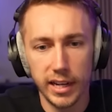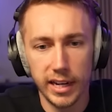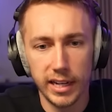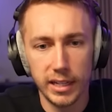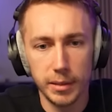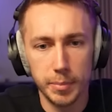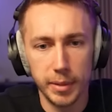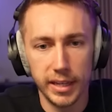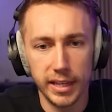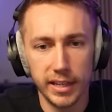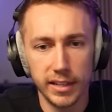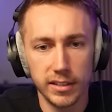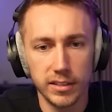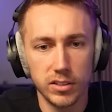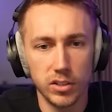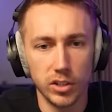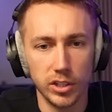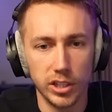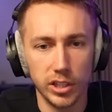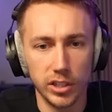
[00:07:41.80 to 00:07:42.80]
Any beer.
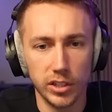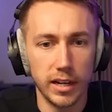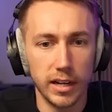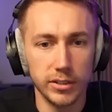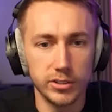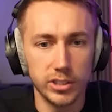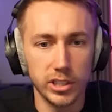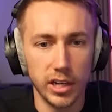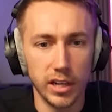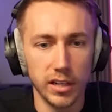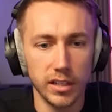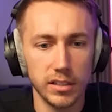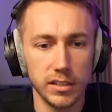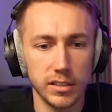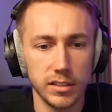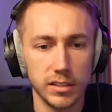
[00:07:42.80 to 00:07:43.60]
Got you. Hello, sir.